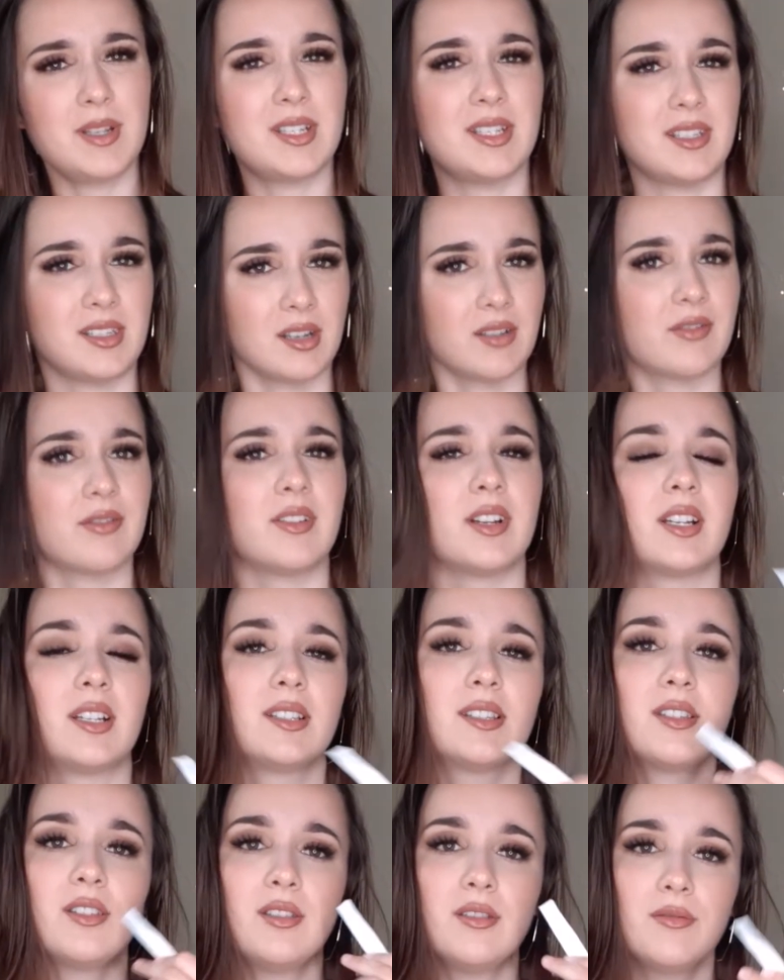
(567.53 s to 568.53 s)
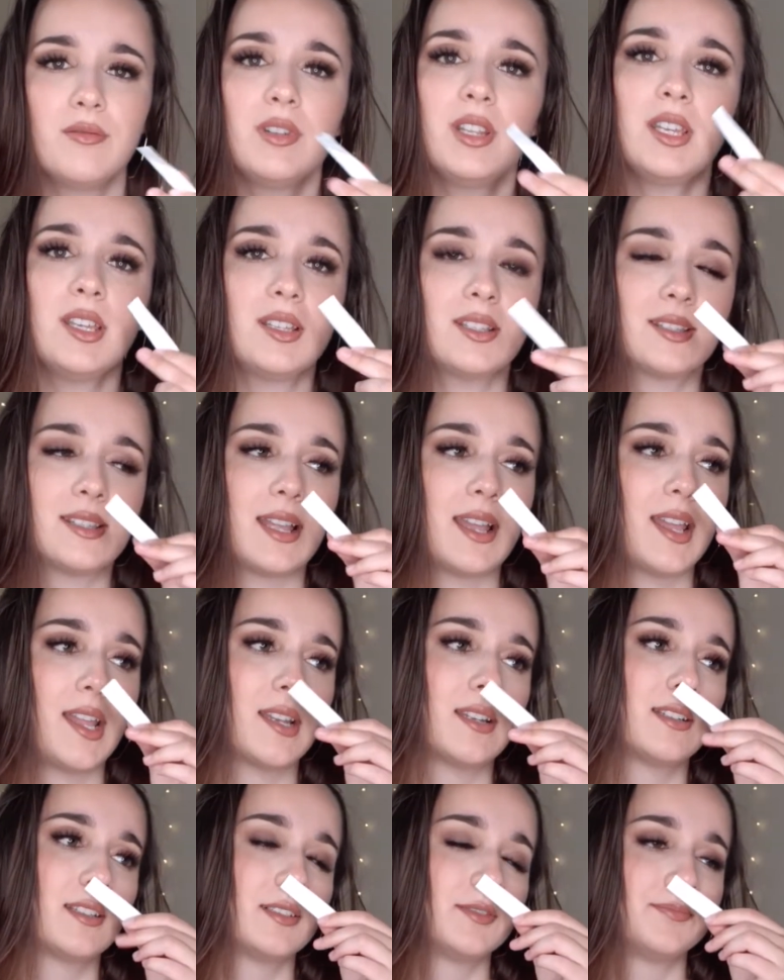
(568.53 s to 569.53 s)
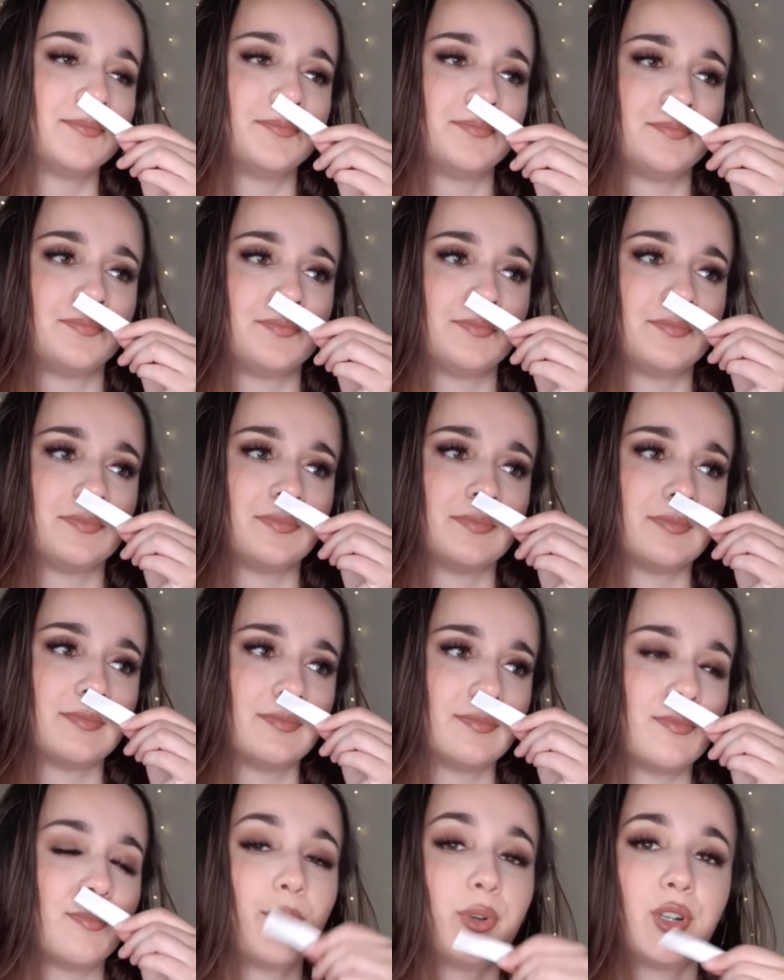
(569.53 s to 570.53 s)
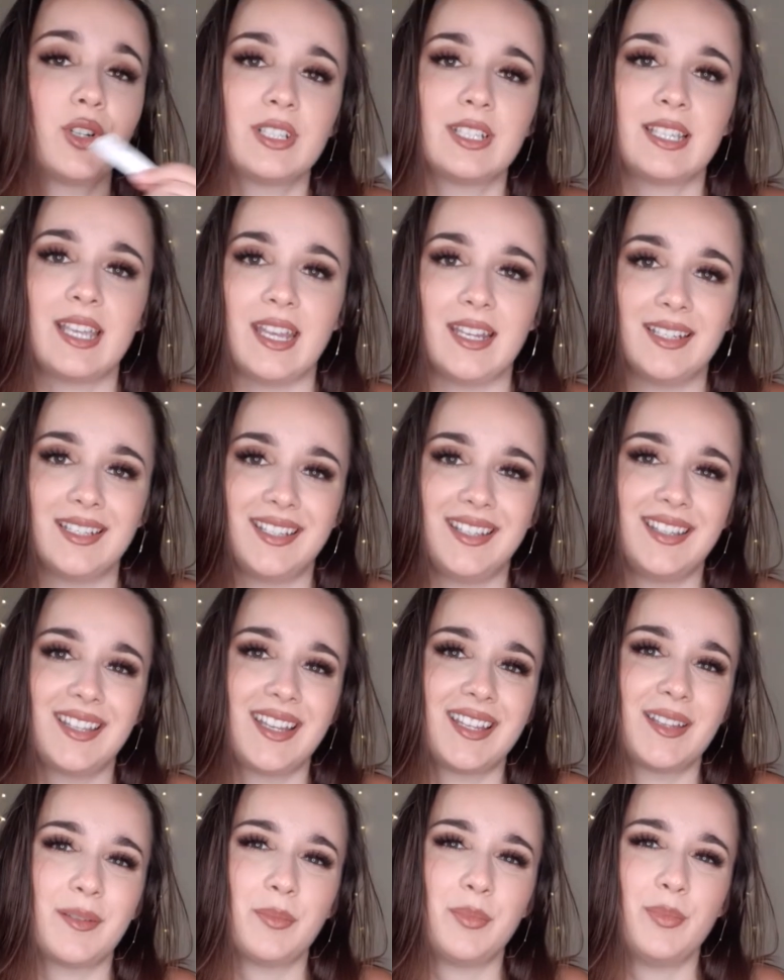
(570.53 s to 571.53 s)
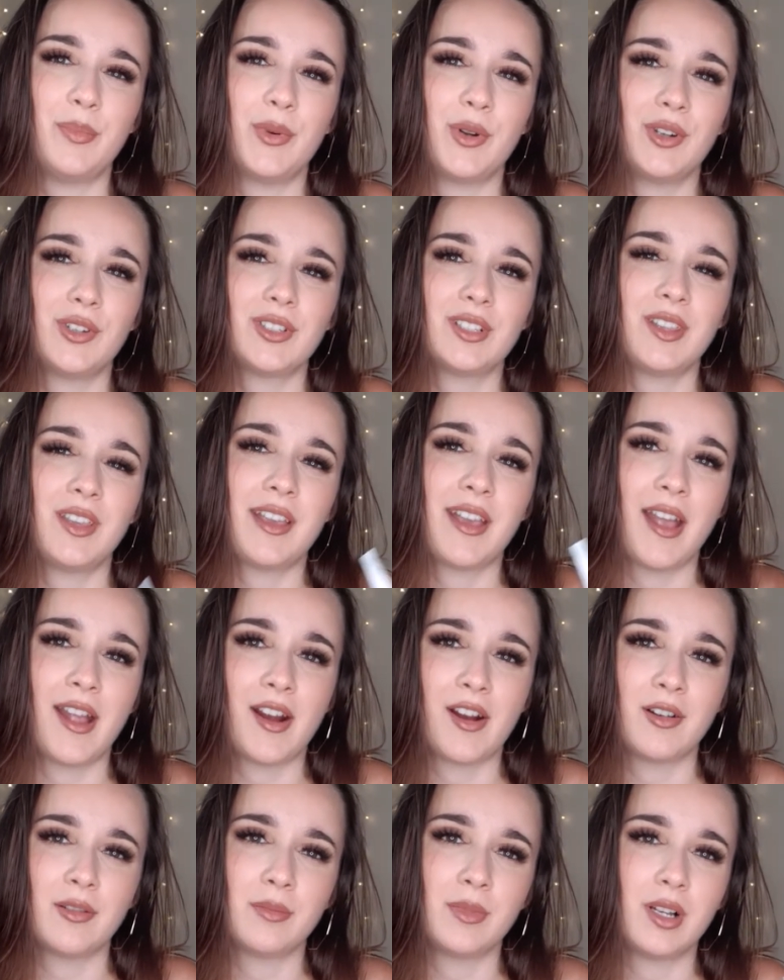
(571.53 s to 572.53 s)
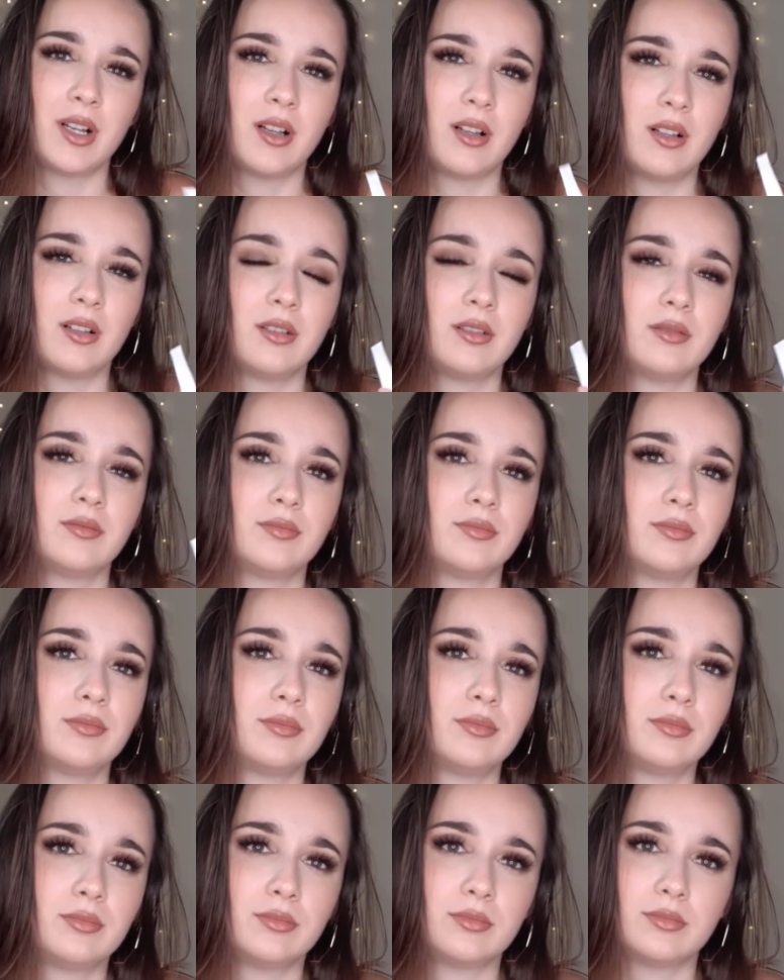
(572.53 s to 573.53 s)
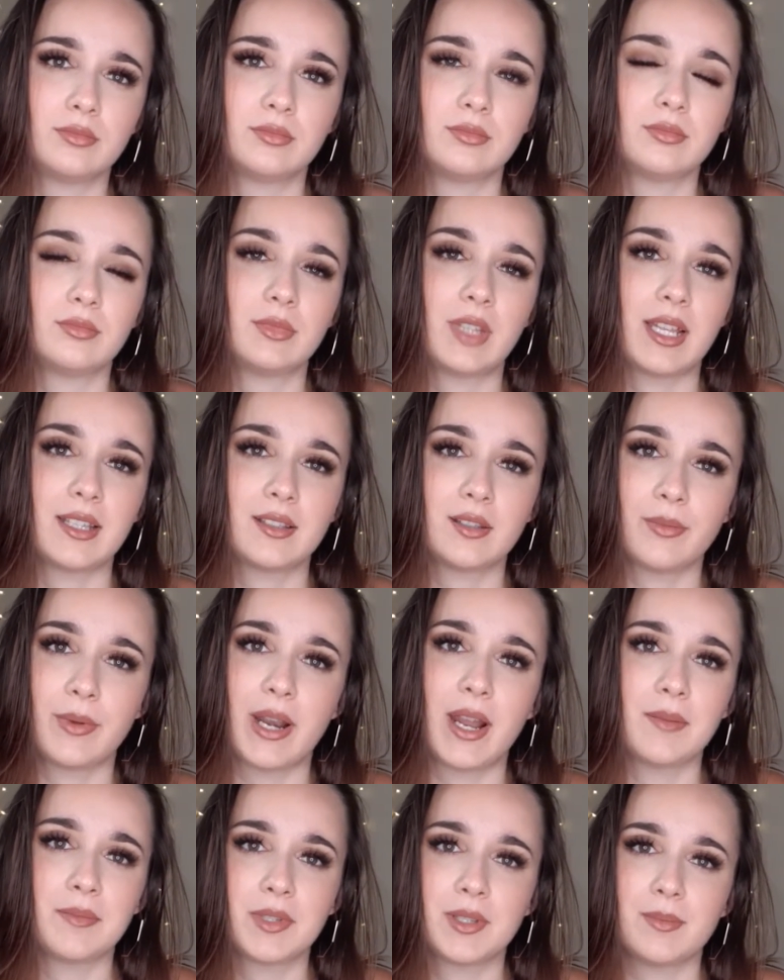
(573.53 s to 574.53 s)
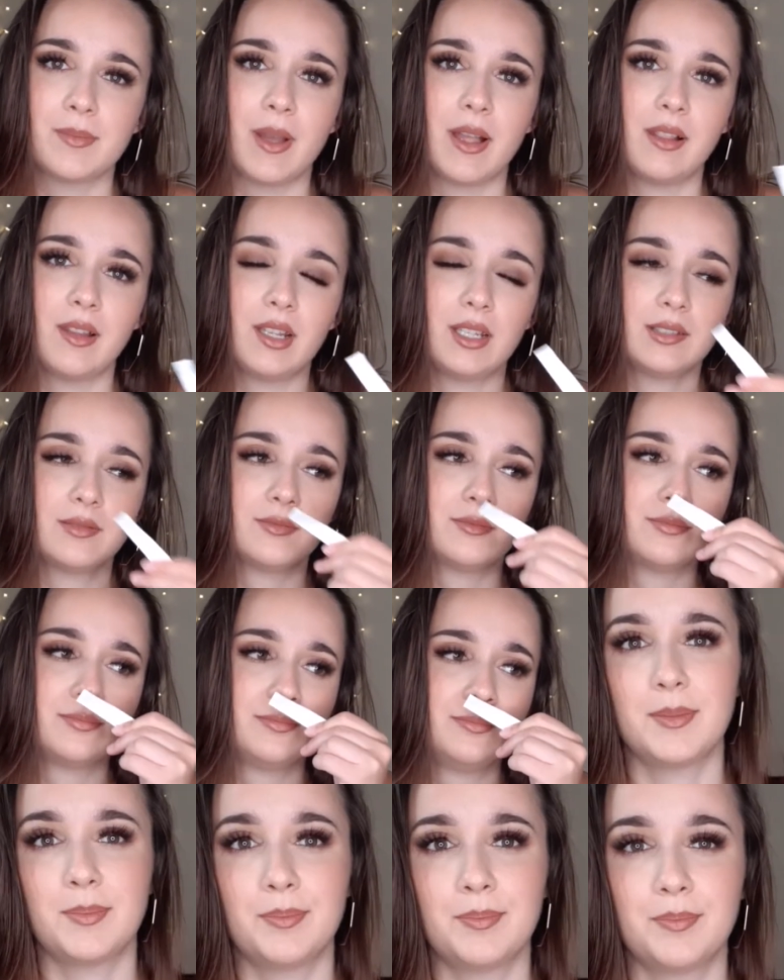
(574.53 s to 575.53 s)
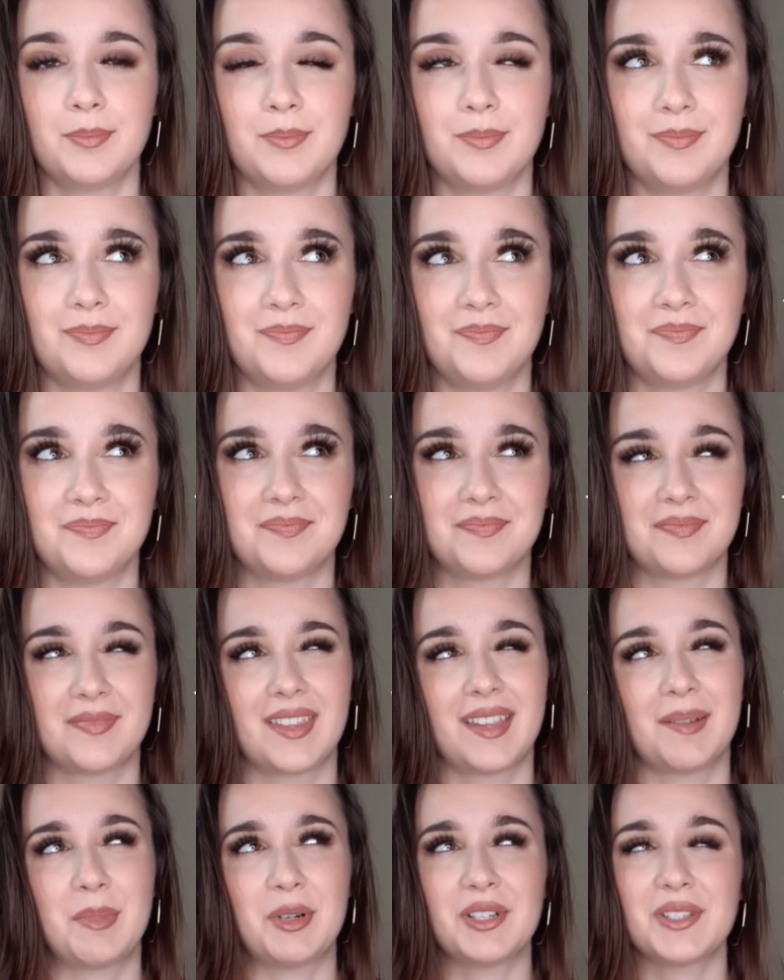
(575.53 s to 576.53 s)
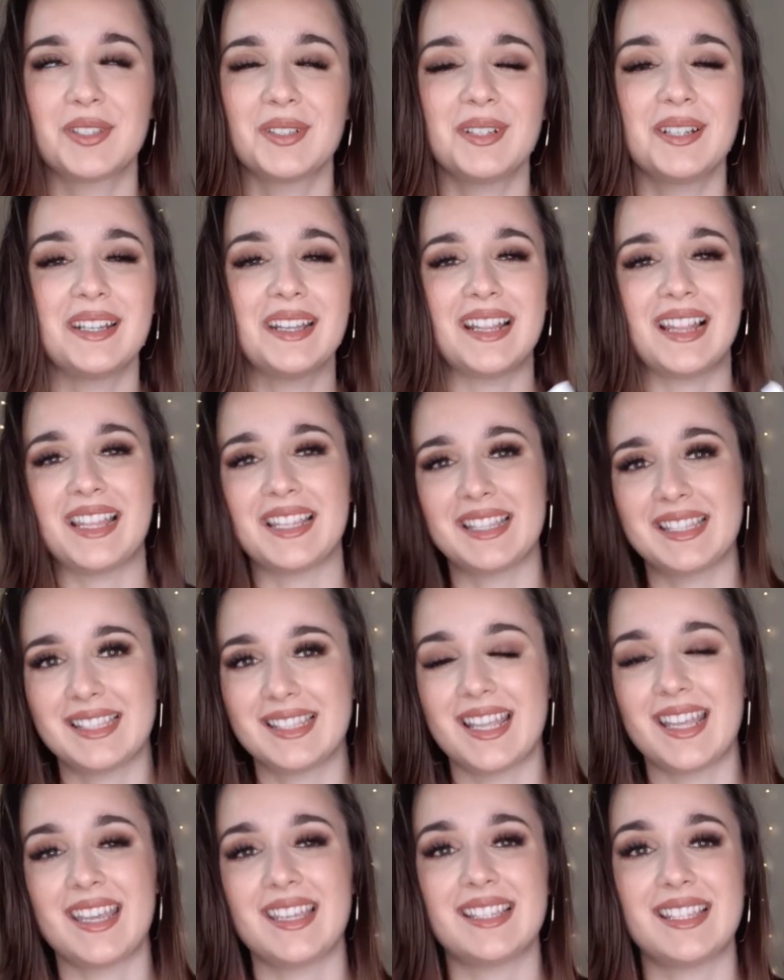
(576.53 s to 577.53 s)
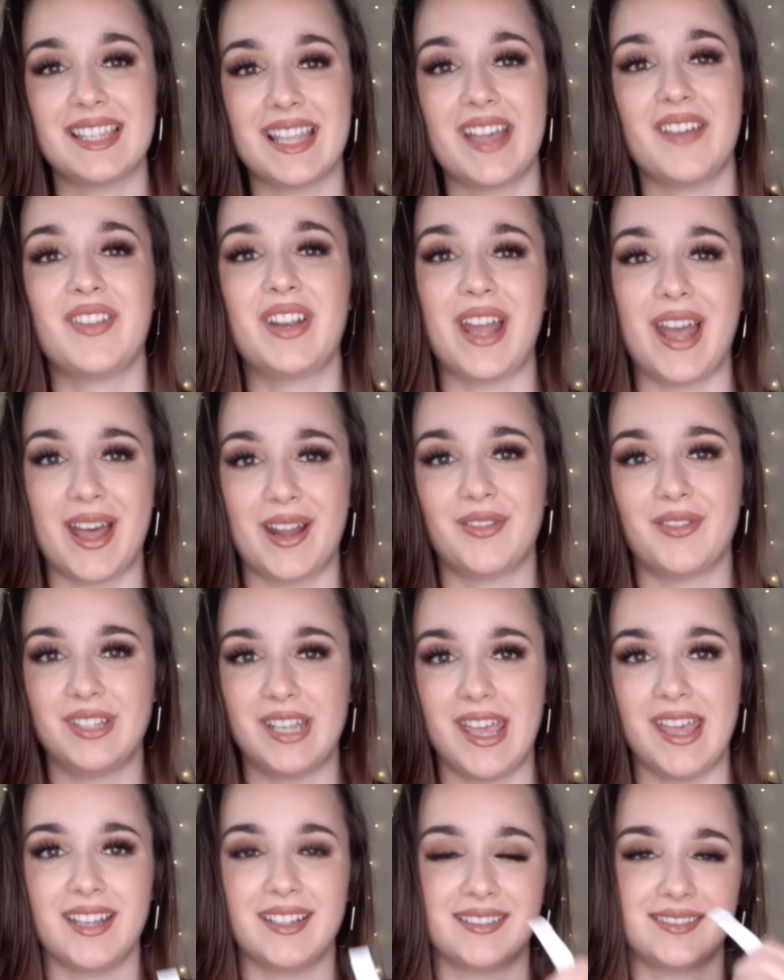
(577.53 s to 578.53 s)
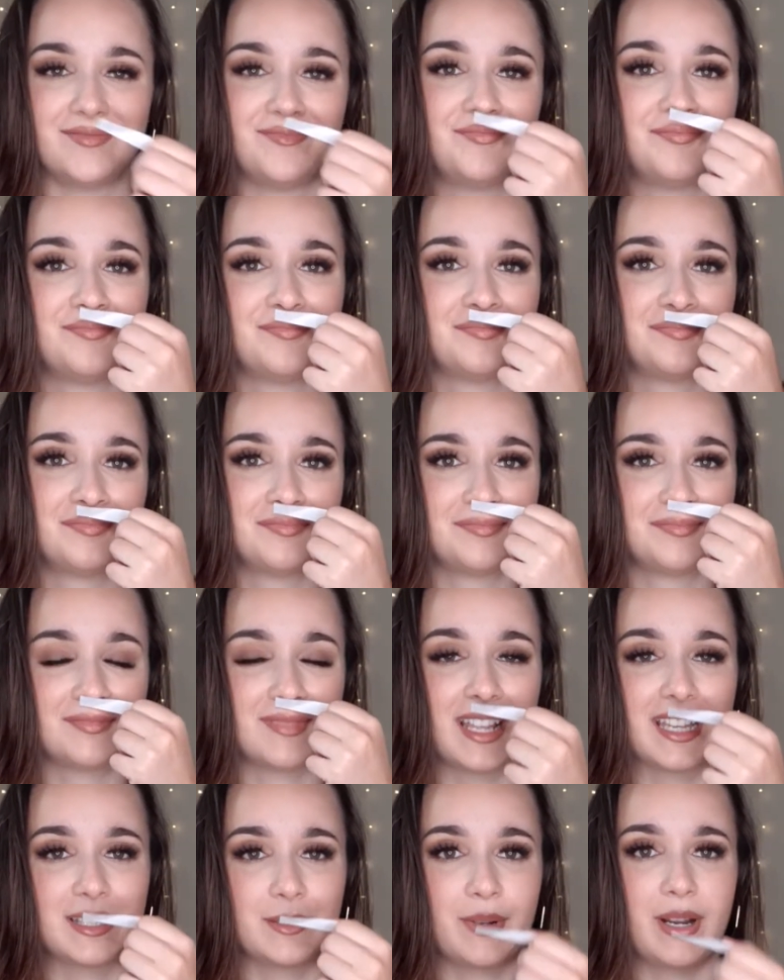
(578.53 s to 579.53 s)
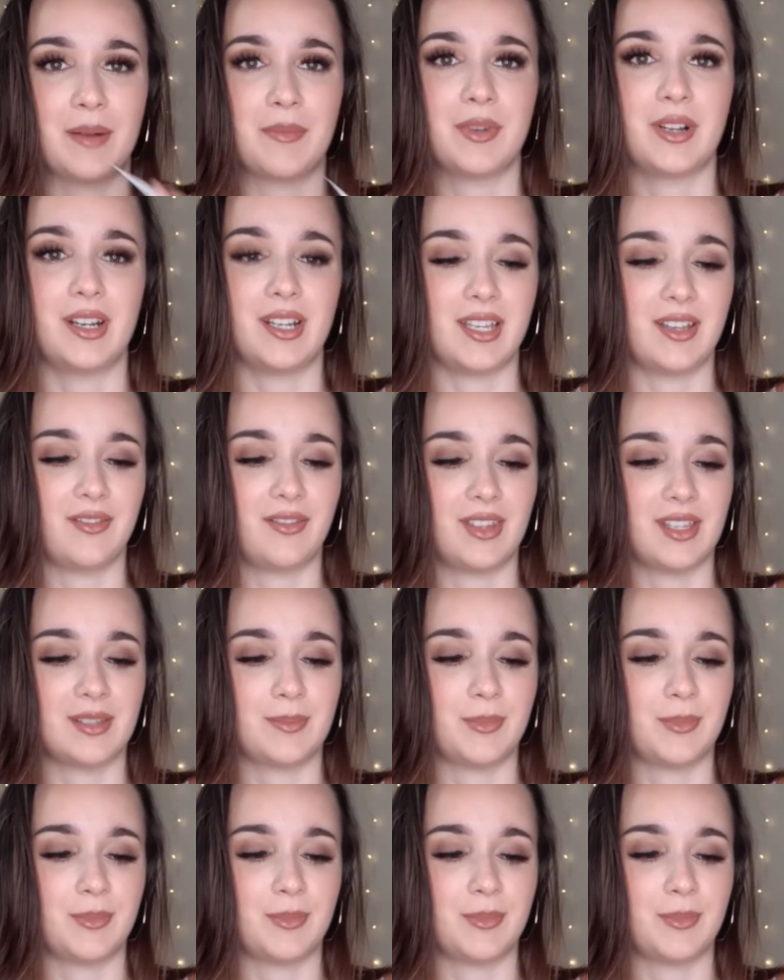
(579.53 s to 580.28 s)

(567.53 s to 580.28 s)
different. It's a unique scent. Burnt candy, that burnt caramel, that's what I'm smelling. Personally, let's say 7 out of 10. That's what I'm gonna give this